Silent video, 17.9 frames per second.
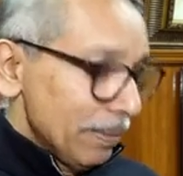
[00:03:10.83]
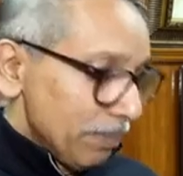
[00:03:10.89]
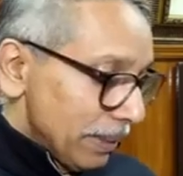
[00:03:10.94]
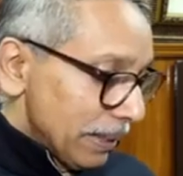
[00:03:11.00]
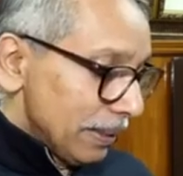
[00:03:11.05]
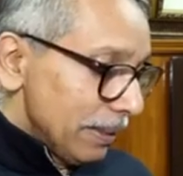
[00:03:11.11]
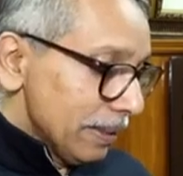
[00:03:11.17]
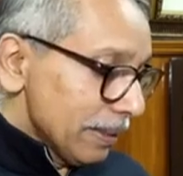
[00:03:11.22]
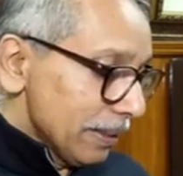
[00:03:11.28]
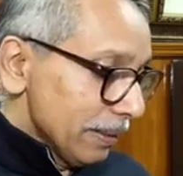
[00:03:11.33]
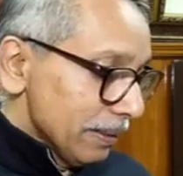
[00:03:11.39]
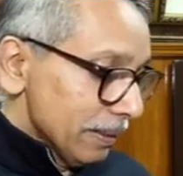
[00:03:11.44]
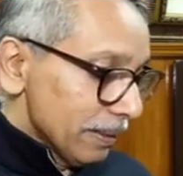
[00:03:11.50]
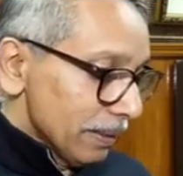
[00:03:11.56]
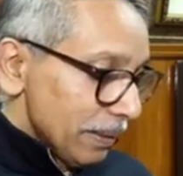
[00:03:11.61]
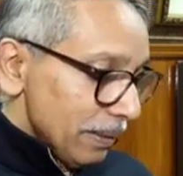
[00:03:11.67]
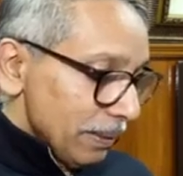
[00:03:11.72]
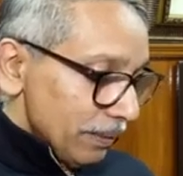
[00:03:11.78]
But this
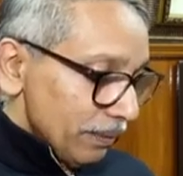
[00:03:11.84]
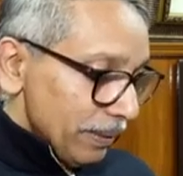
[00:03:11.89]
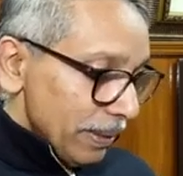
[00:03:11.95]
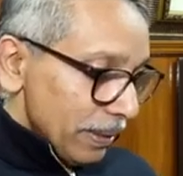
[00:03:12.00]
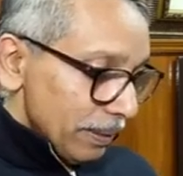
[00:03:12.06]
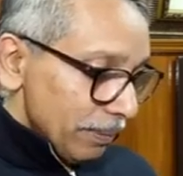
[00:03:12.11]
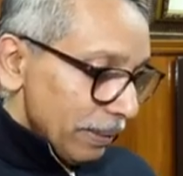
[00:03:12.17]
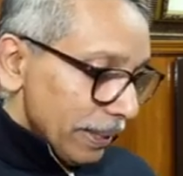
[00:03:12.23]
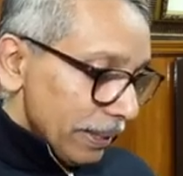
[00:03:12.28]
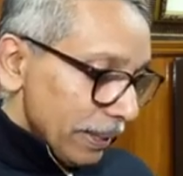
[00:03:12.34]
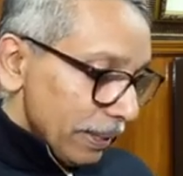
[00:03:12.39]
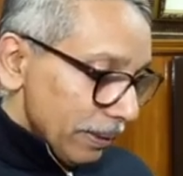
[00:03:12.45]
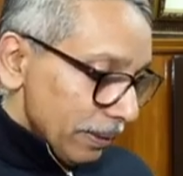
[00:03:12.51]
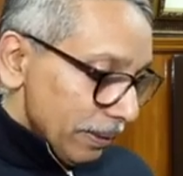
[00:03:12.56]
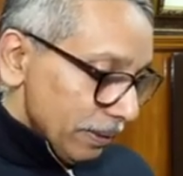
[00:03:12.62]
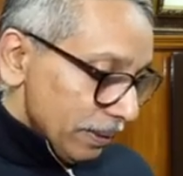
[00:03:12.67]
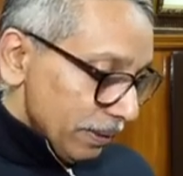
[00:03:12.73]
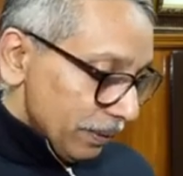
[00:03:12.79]
year we are
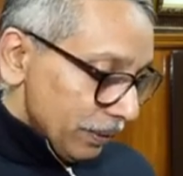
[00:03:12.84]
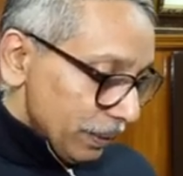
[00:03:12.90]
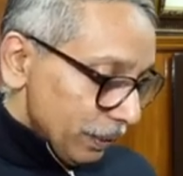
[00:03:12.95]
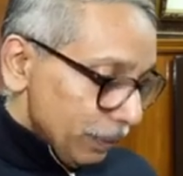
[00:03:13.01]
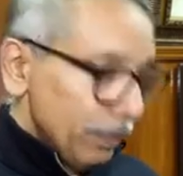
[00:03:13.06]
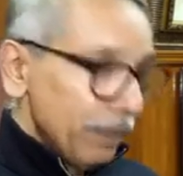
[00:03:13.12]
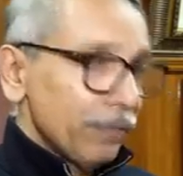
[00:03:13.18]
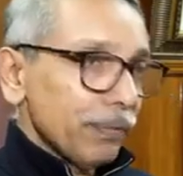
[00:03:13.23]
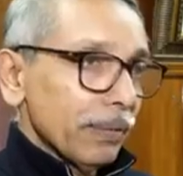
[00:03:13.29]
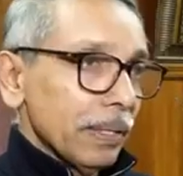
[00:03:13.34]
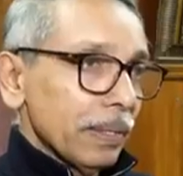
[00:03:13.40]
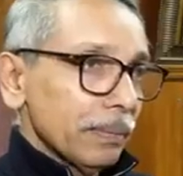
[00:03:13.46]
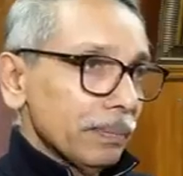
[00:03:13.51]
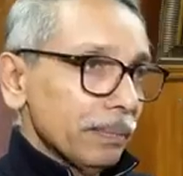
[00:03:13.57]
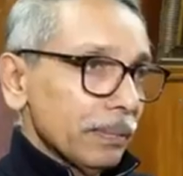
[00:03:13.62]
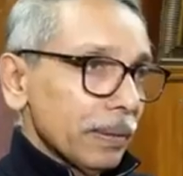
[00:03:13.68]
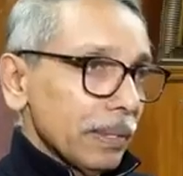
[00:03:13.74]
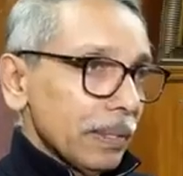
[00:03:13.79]
making a
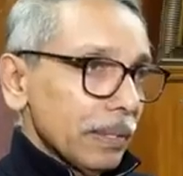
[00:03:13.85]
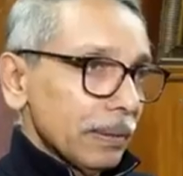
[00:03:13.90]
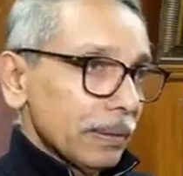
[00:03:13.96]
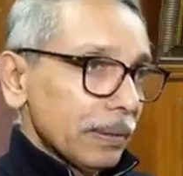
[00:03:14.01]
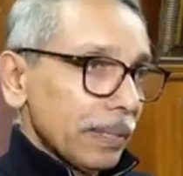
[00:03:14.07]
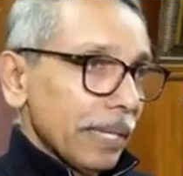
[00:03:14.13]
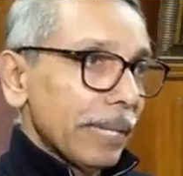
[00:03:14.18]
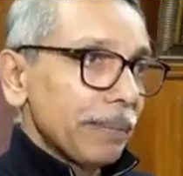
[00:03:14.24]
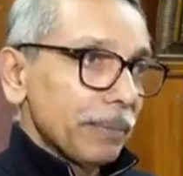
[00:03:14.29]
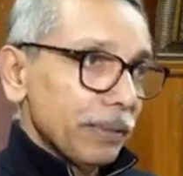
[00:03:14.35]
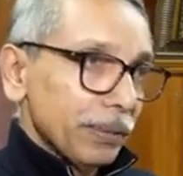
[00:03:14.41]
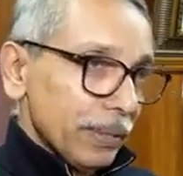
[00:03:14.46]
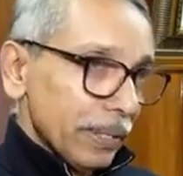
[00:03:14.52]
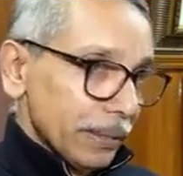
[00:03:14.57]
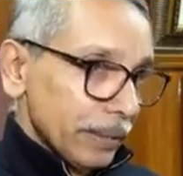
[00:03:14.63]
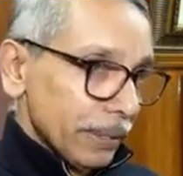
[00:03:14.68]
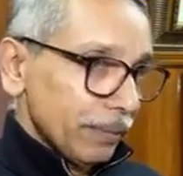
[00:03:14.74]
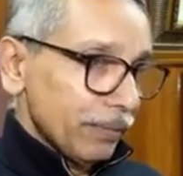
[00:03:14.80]
uniform time
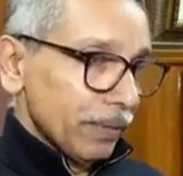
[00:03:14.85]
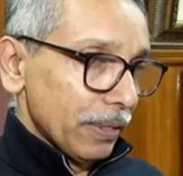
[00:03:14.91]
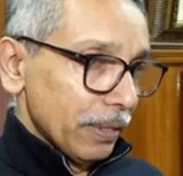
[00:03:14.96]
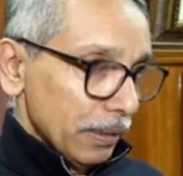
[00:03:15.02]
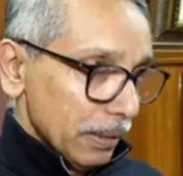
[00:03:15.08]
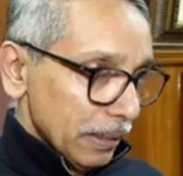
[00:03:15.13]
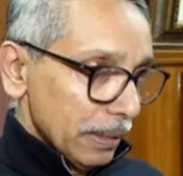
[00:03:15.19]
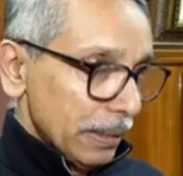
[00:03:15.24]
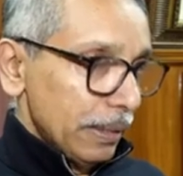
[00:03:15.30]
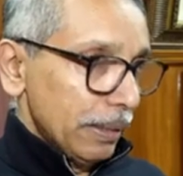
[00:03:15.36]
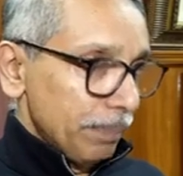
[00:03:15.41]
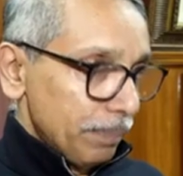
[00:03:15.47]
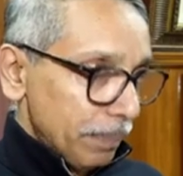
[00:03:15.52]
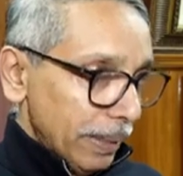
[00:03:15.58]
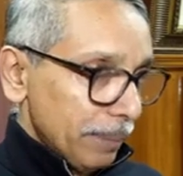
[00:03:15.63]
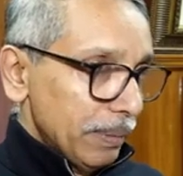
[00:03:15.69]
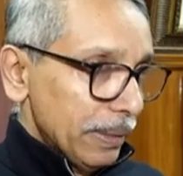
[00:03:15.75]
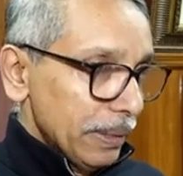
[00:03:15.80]
duration for all the
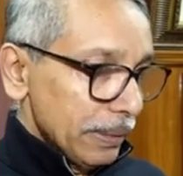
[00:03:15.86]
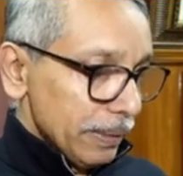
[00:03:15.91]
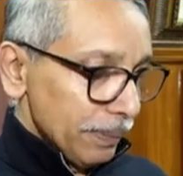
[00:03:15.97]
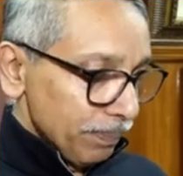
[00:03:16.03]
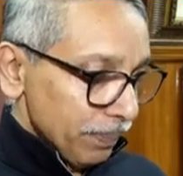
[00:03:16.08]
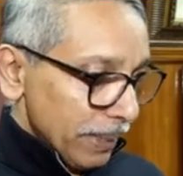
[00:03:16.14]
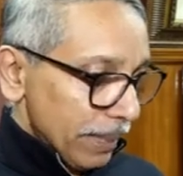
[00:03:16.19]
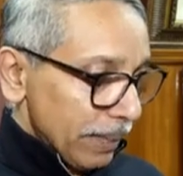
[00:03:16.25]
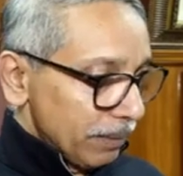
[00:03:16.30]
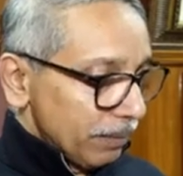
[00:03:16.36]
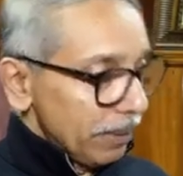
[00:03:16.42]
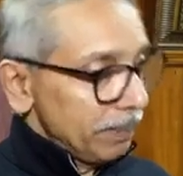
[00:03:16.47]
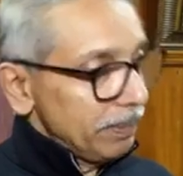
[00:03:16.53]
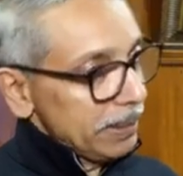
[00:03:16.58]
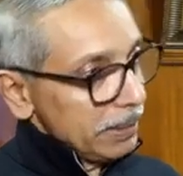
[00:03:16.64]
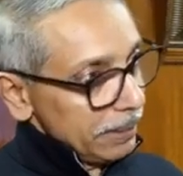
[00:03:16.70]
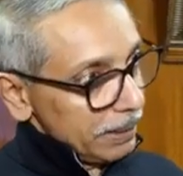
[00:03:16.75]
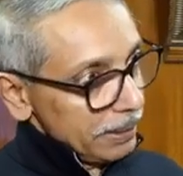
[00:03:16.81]
papers. It will
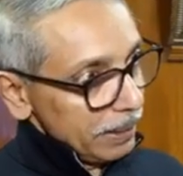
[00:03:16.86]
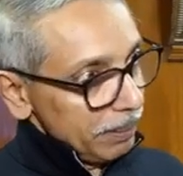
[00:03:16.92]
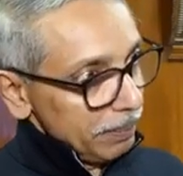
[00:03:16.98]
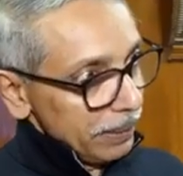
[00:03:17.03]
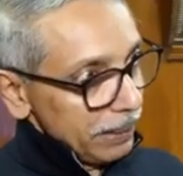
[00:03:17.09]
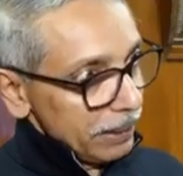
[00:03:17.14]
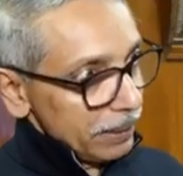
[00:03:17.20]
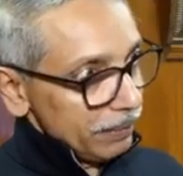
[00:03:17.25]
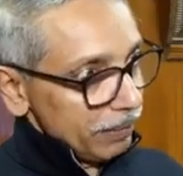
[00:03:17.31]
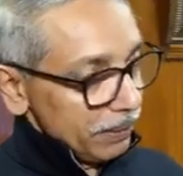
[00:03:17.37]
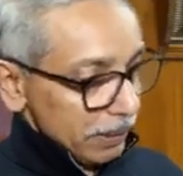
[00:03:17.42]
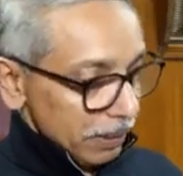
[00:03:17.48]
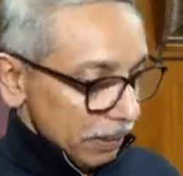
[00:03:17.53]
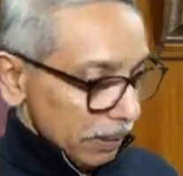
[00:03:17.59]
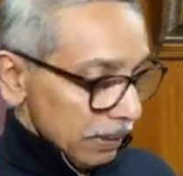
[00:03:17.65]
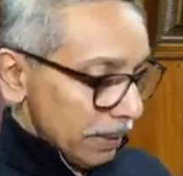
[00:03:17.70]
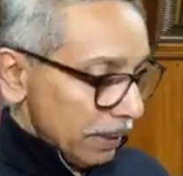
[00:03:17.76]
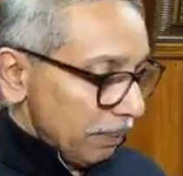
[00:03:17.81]
be 60 minutes for
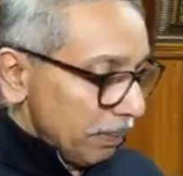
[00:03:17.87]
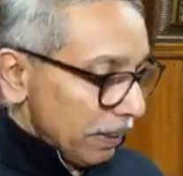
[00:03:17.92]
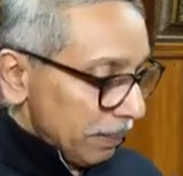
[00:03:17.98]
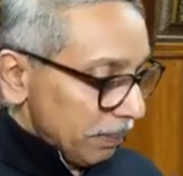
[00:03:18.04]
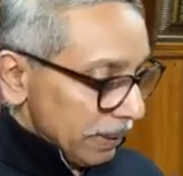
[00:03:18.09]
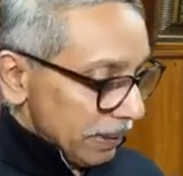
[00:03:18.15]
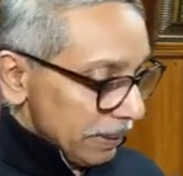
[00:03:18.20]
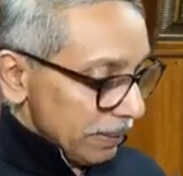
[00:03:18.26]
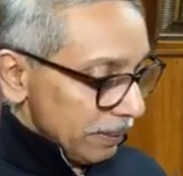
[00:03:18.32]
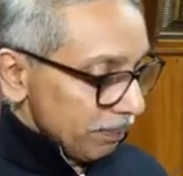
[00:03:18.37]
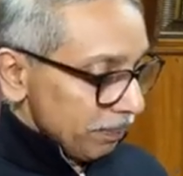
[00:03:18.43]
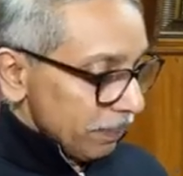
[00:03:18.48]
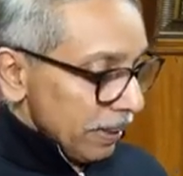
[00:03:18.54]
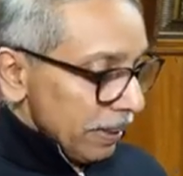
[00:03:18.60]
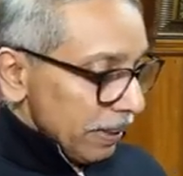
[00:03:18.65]
all the papers.